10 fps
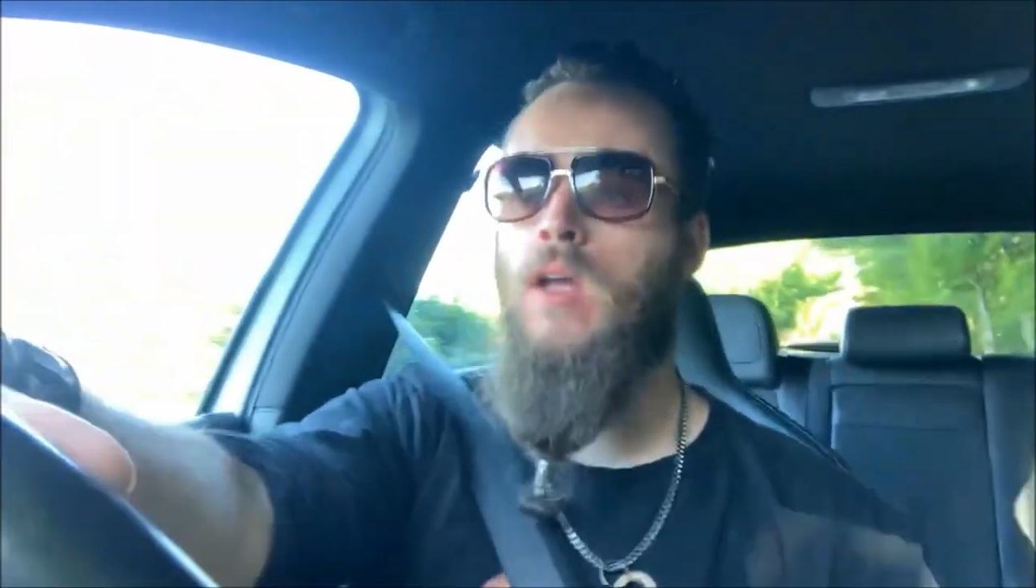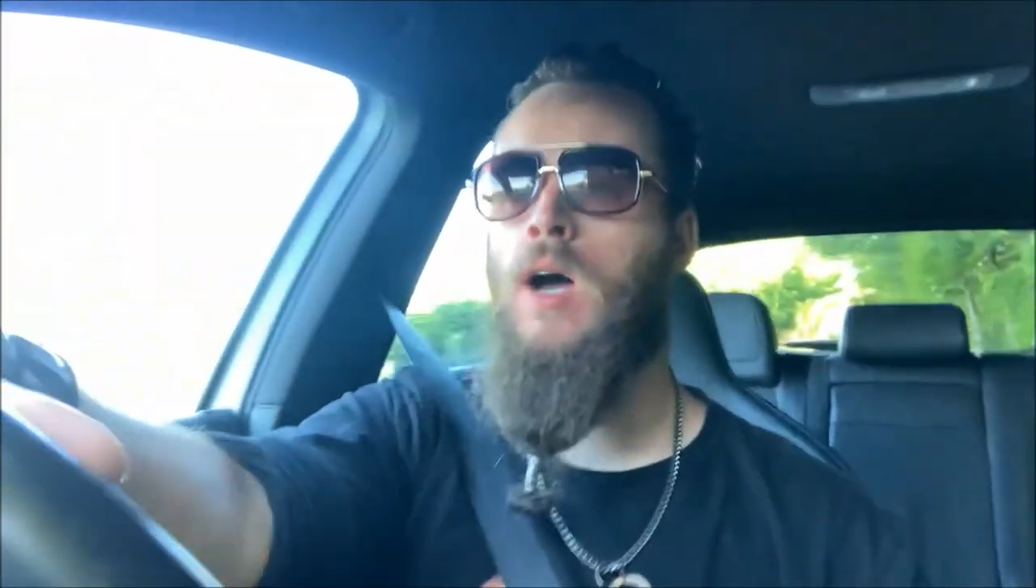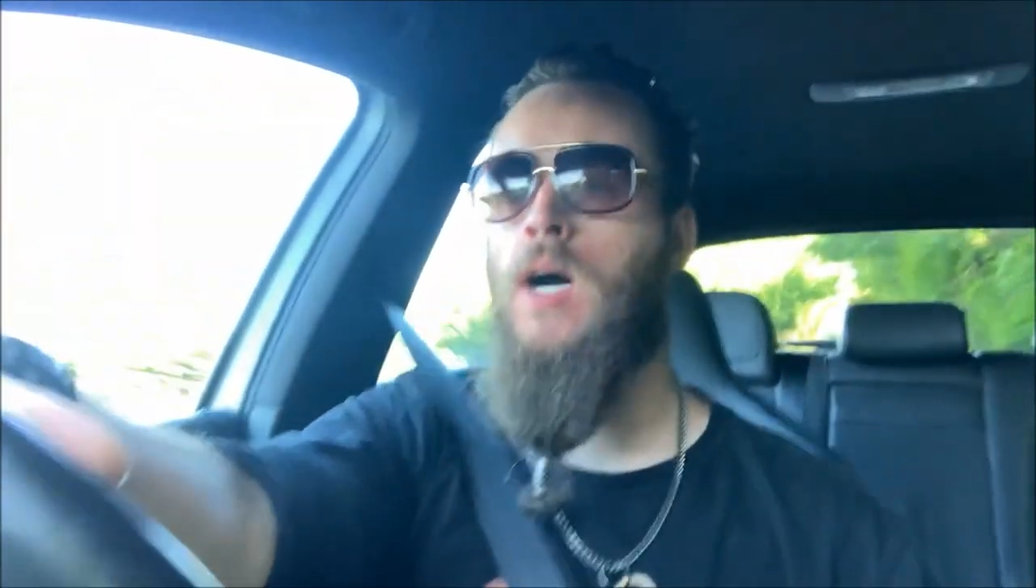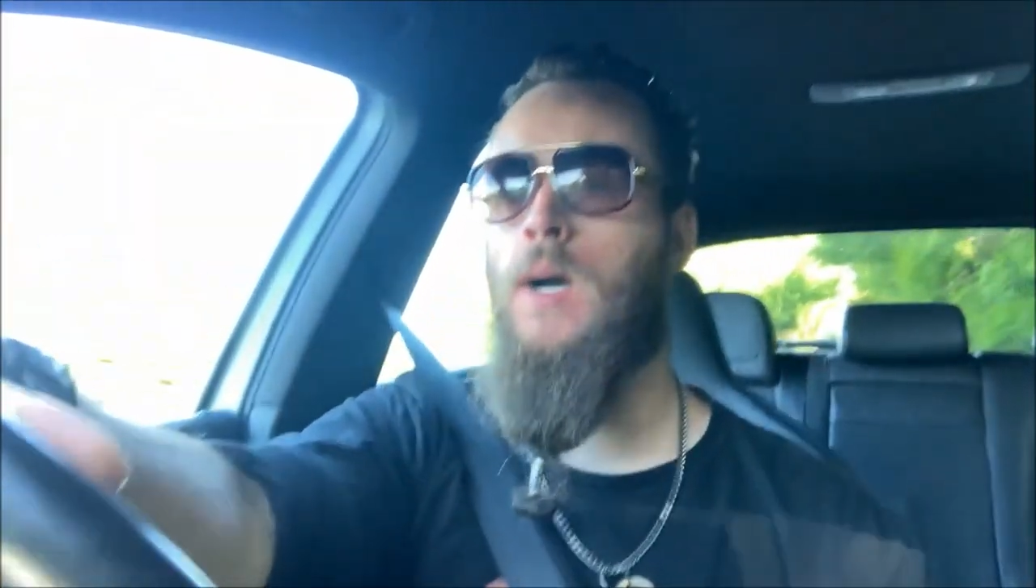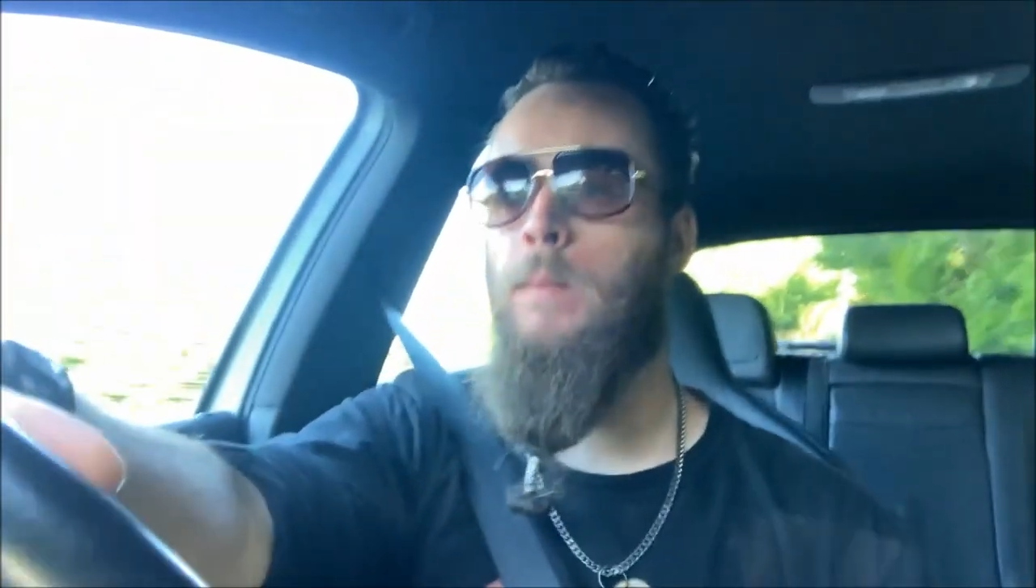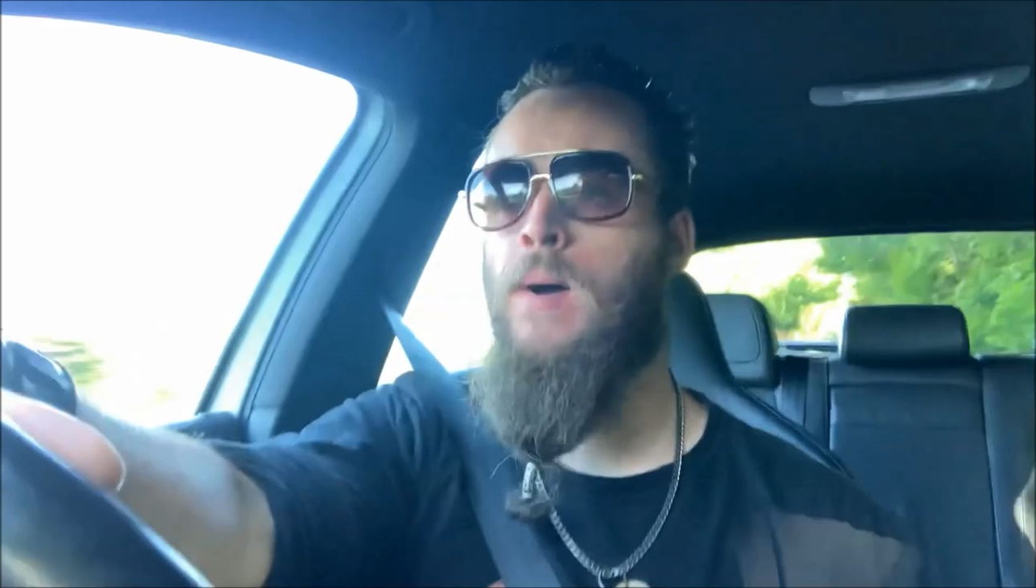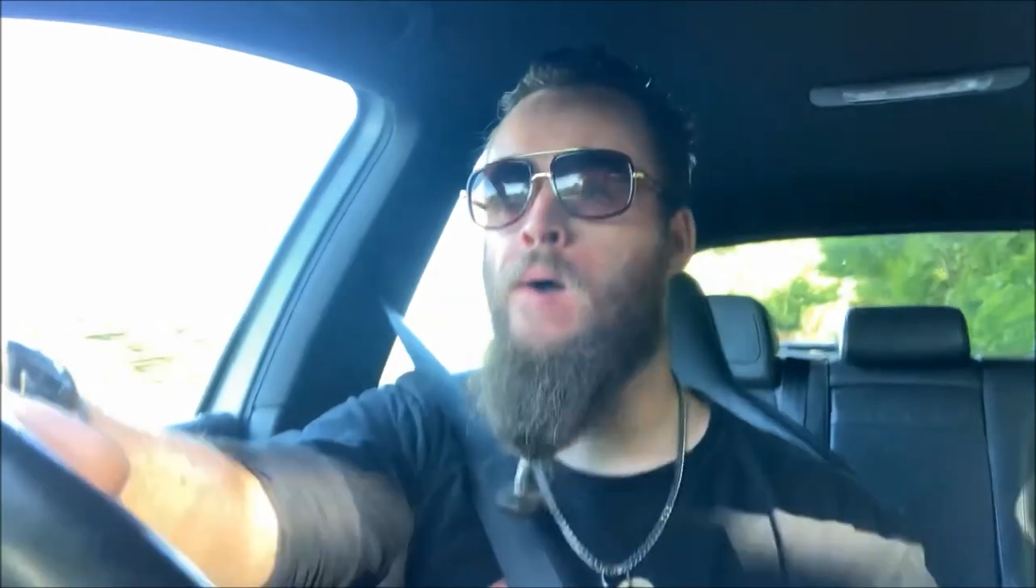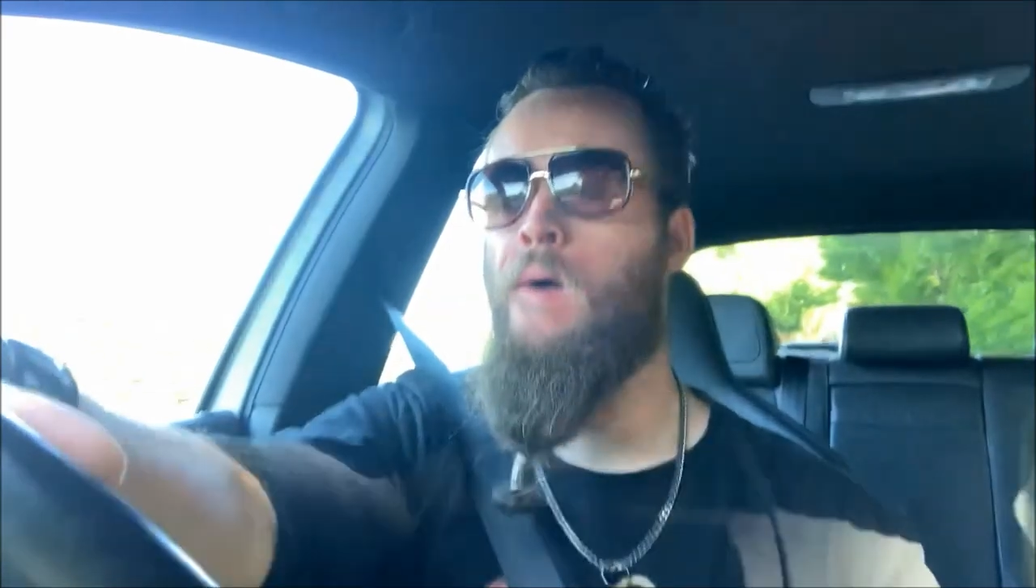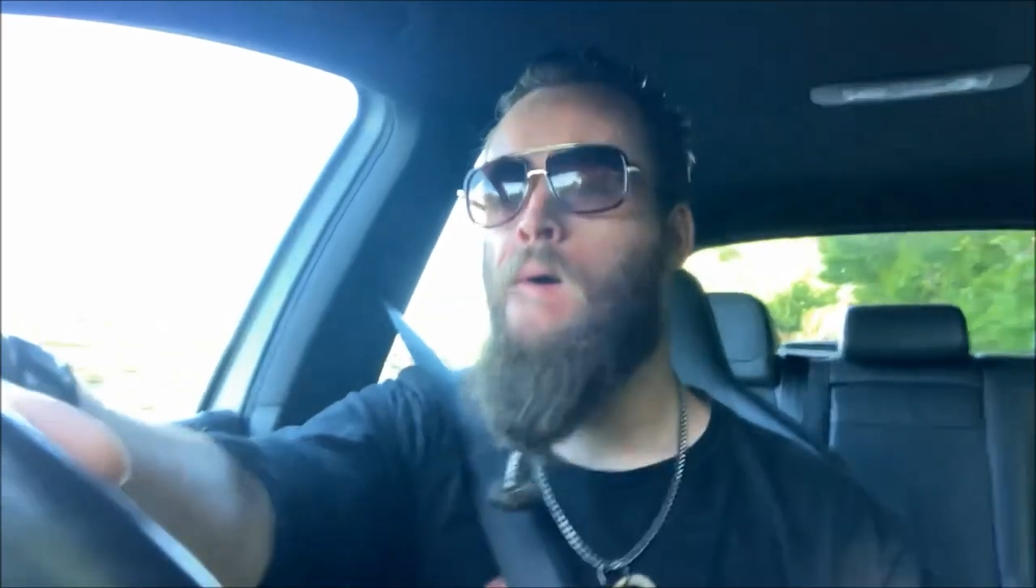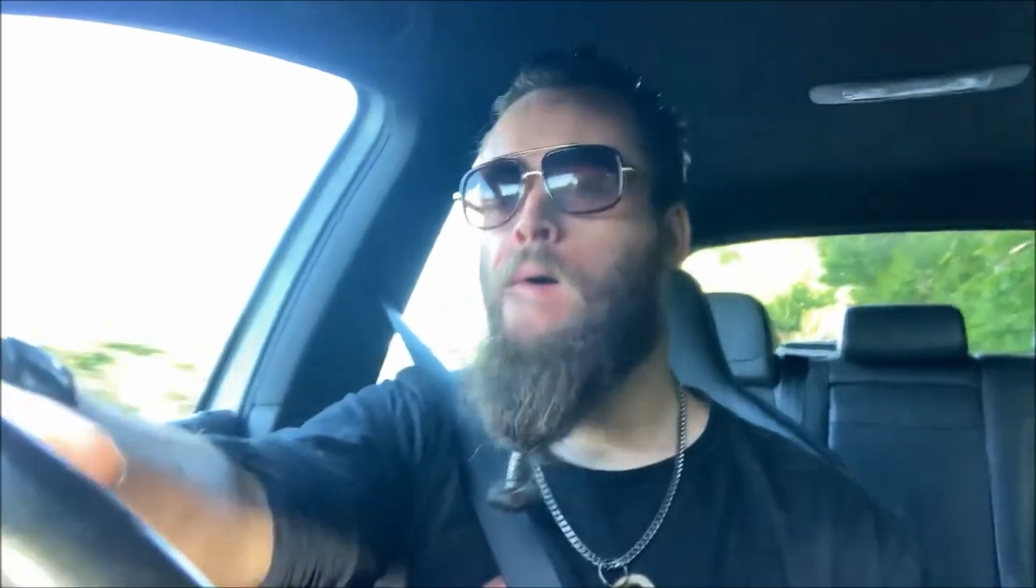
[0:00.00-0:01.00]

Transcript: Um,